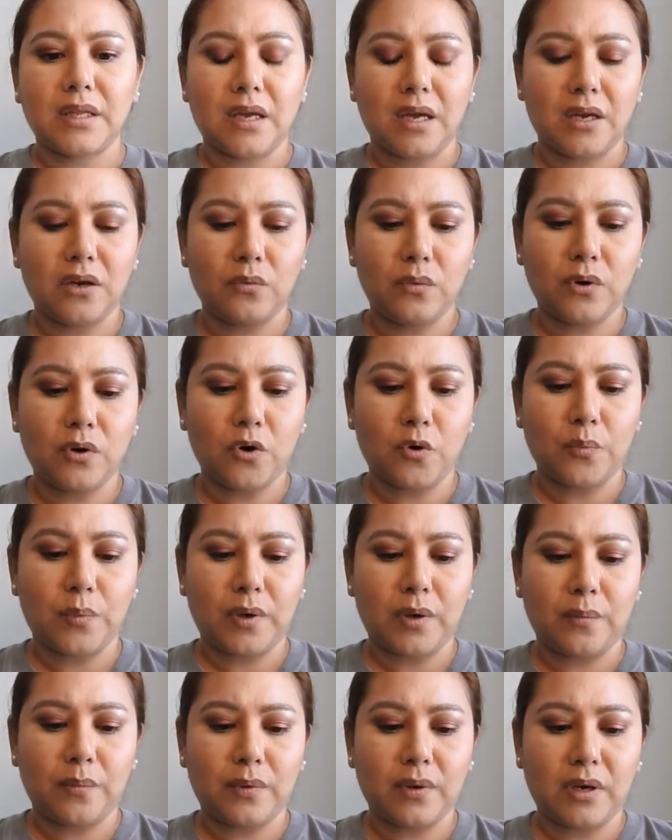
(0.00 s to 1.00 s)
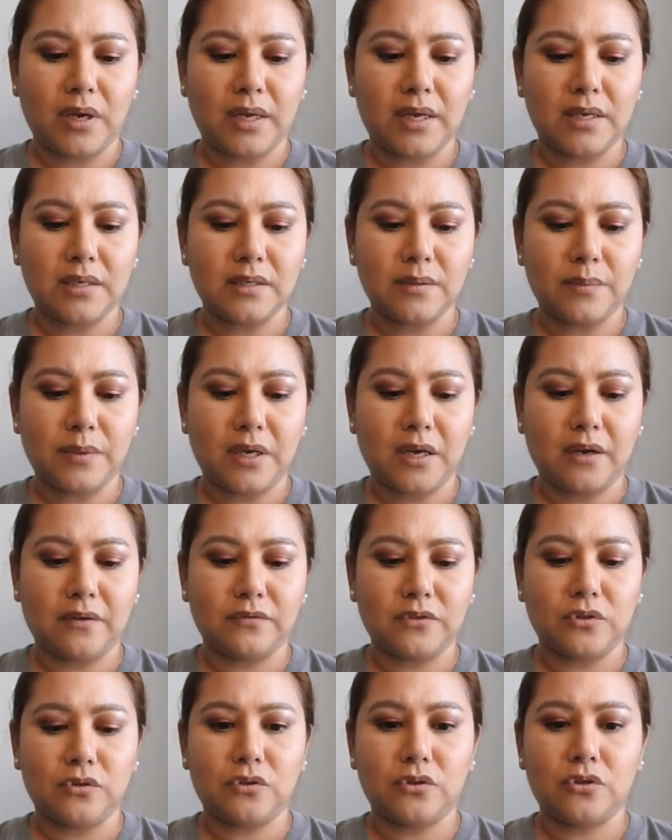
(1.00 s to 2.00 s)
I don't want to open it, but I guess I'm going to
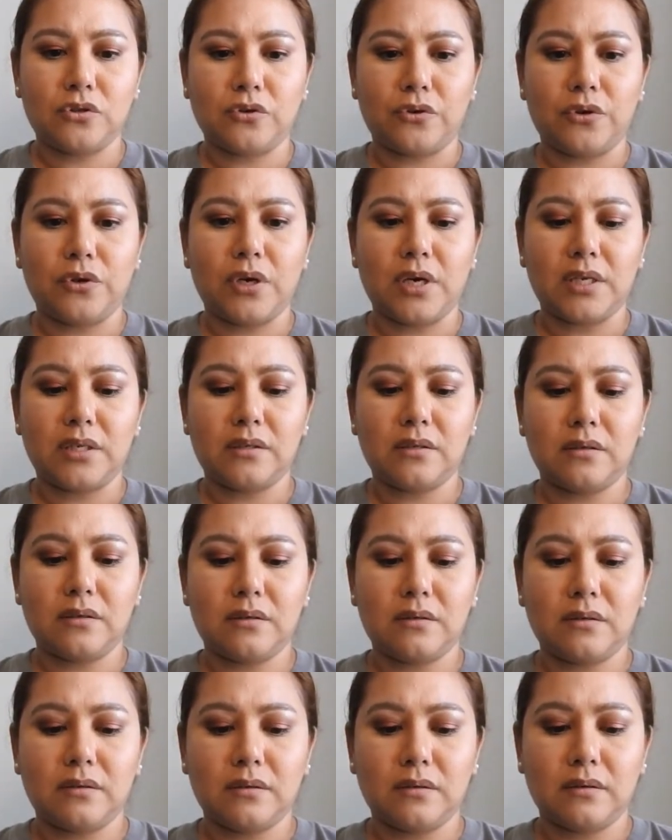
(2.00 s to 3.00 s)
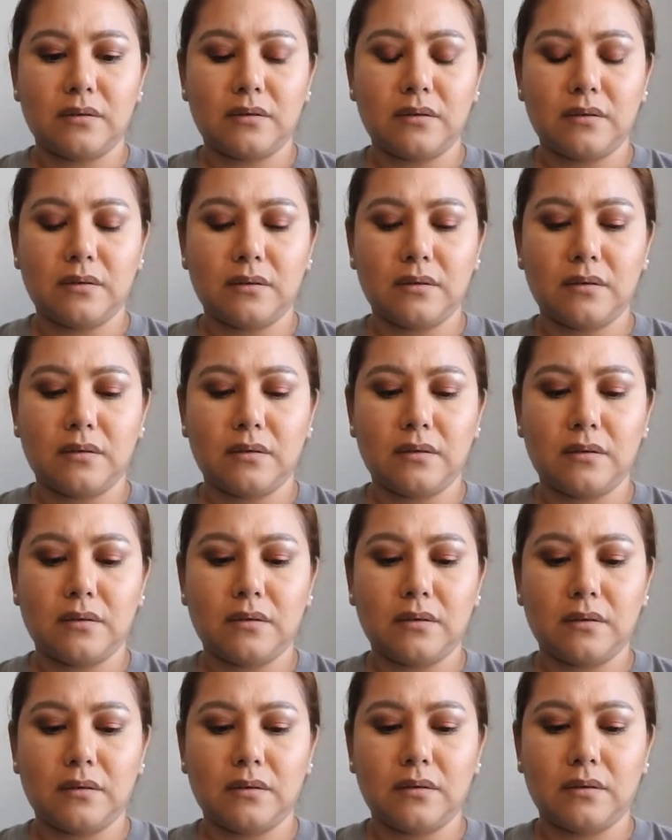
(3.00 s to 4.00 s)
have to show you guys.
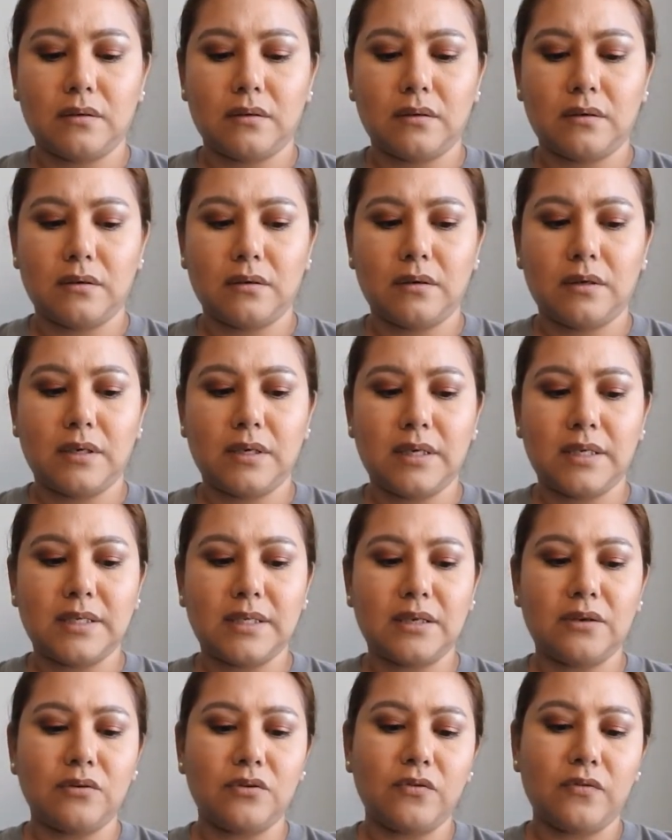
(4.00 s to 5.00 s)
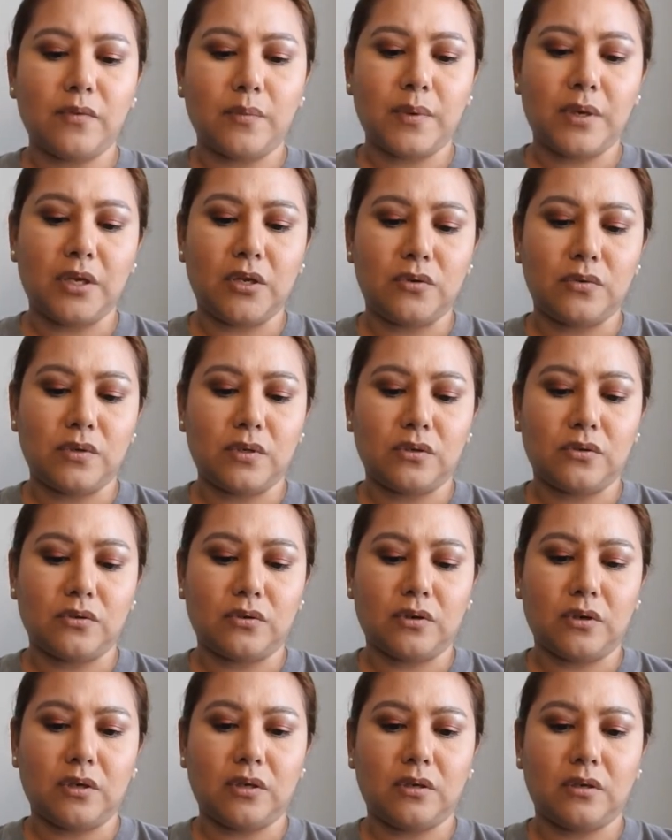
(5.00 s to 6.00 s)
Because I don't know if I'm going to use this or
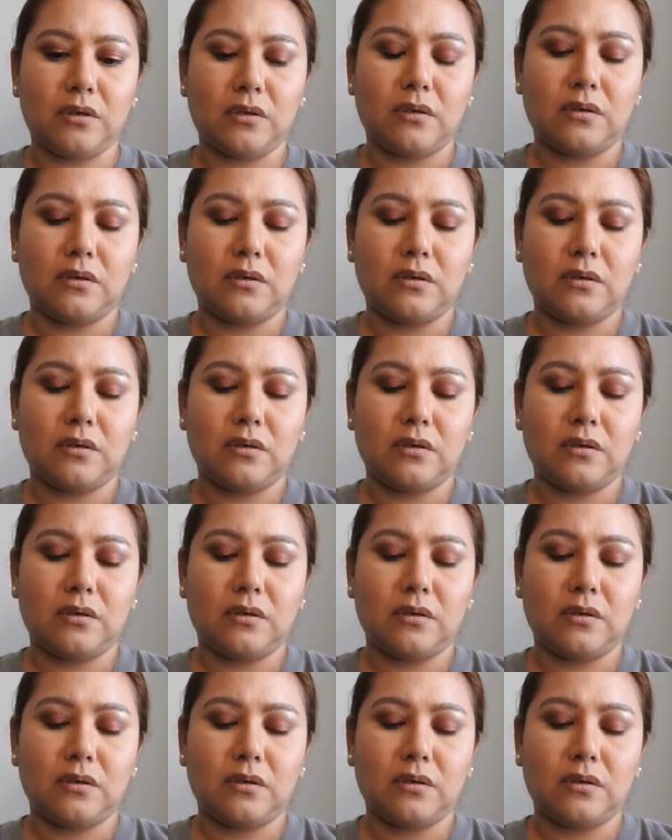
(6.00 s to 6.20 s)
not.